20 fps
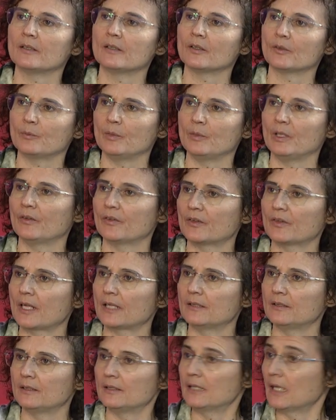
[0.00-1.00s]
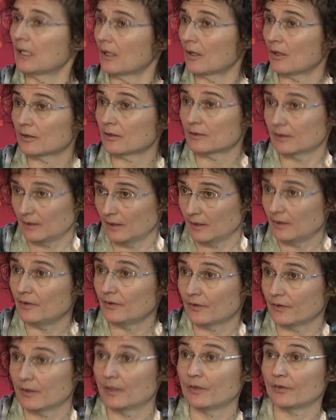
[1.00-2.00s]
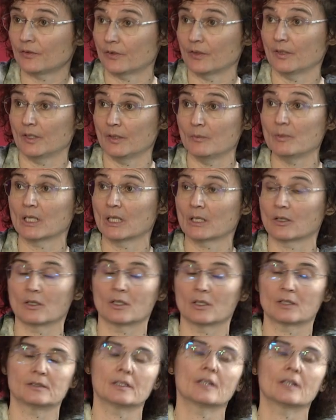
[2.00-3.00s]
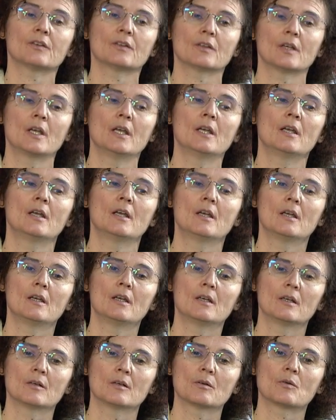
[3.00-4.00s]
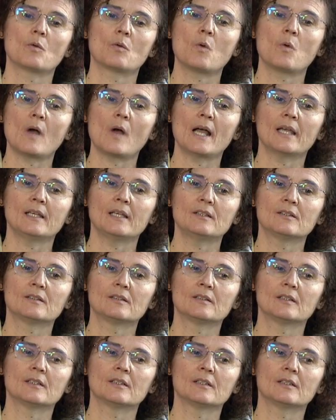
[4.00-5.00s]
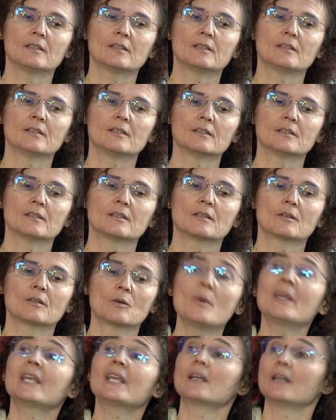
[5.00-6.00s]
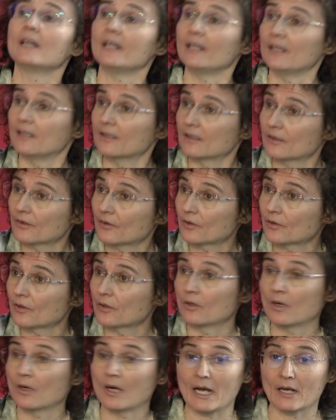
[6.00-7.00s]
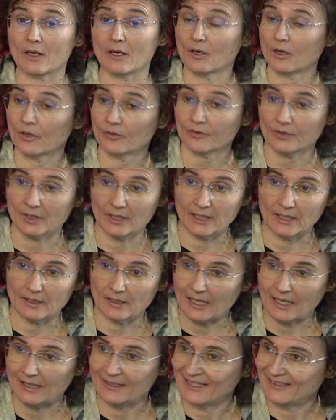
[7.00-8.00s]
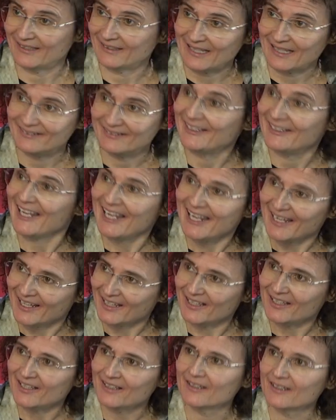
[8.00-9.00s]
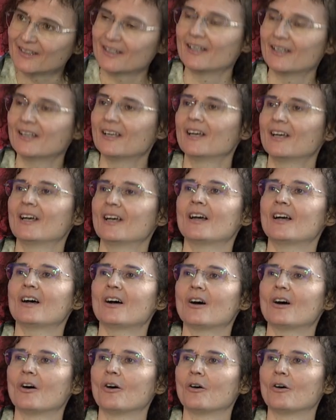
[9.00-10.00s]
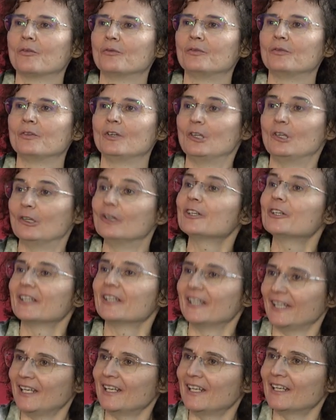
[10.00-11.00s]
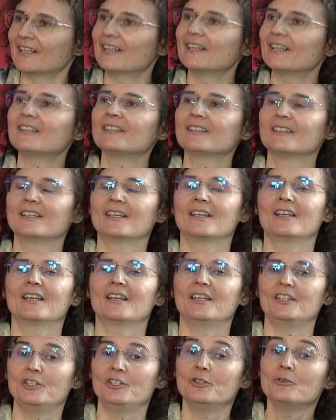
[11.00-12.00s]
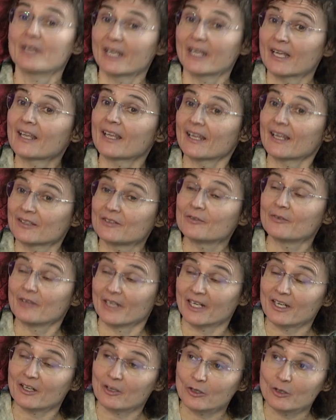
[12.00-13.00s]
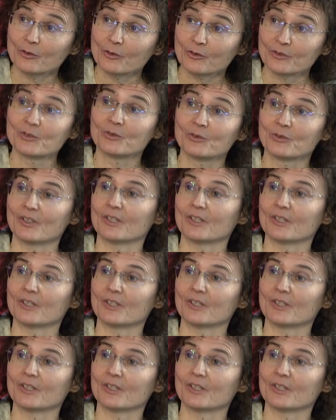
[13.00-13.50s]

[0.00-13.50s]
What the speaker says: Well, again, the gap is still very, very large, but we are starting to understand that the precise way neurons, for instance, are firing, are active during sleep,